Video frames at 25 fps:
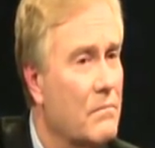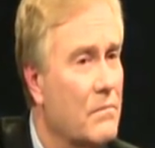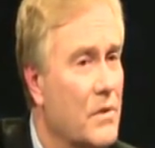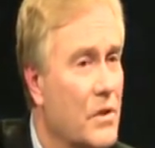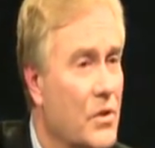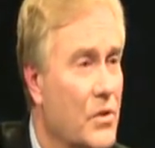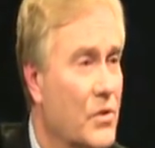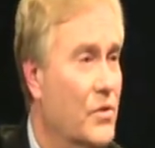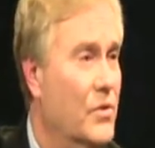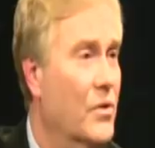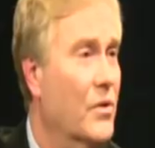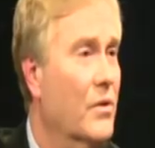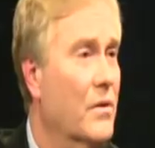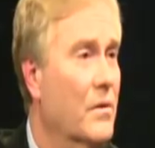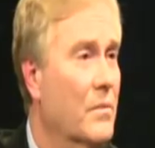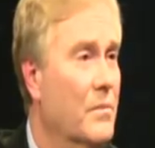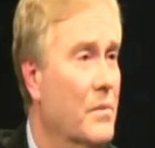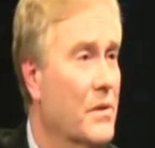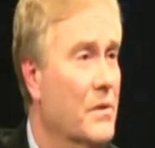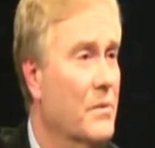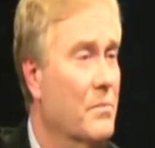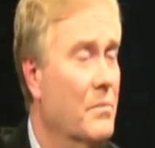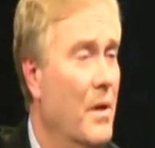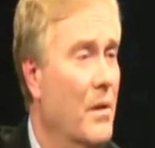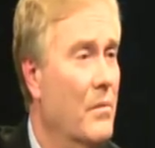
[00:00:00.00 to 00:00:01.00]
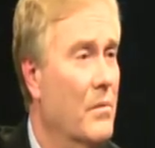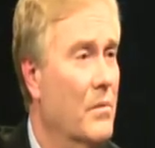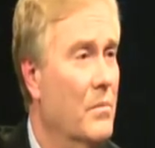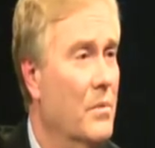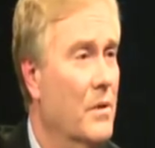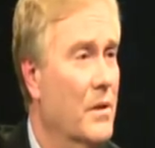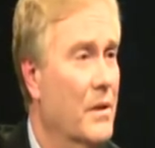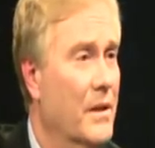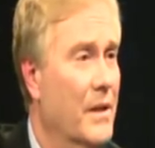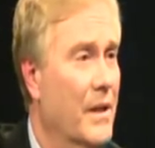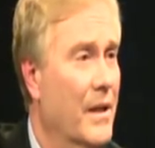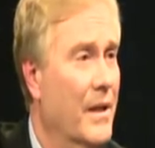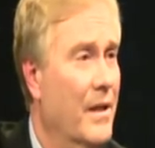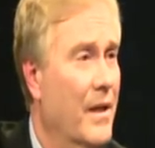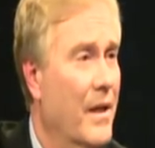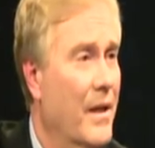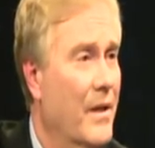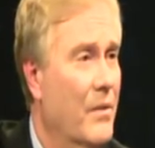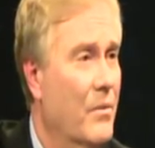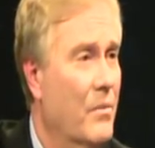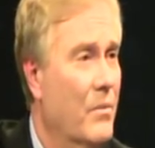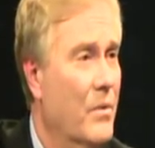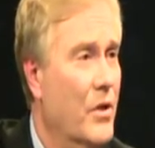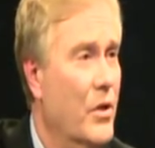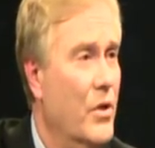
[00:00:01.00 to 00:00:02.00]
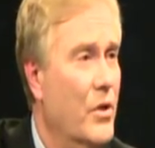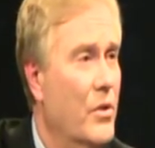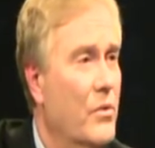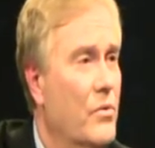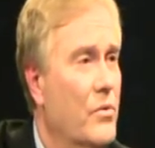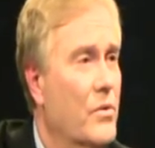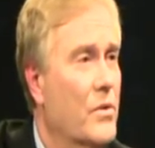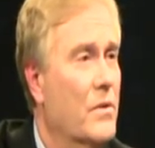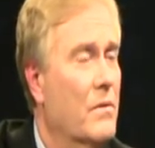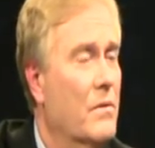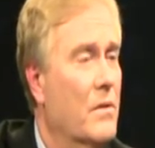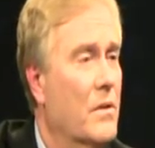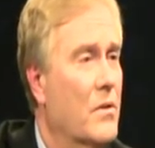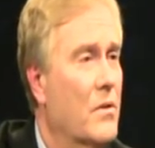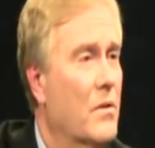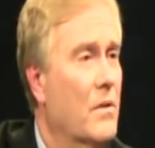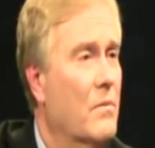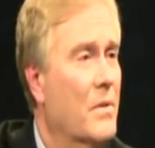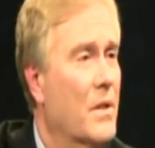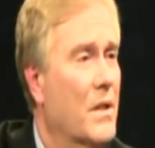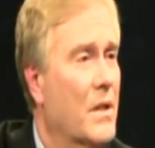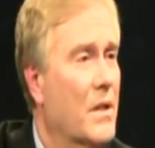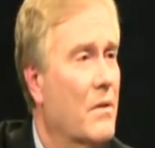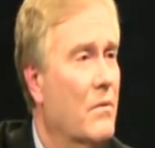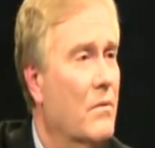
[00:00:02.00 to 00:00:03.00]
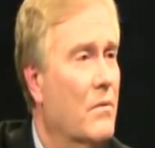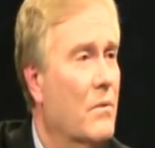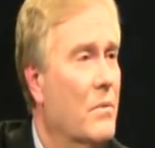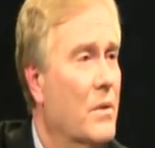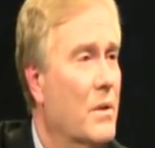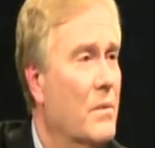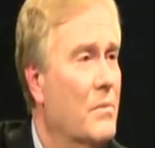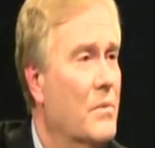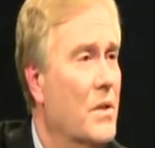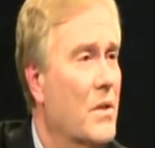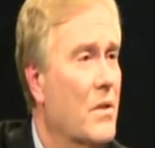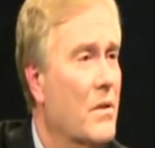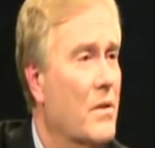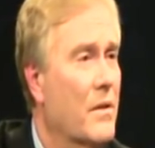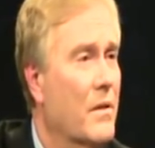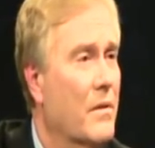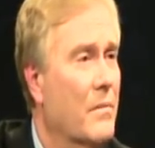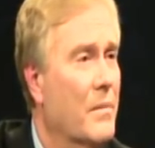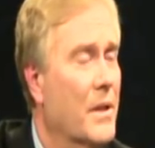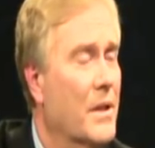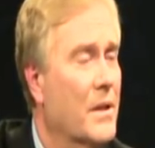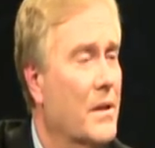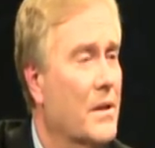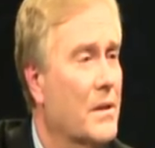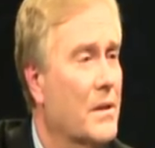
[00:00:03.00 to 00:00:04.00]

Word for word: disturbed is probably, I, I don't want to use a, a, term that I don't know what I'm talking about.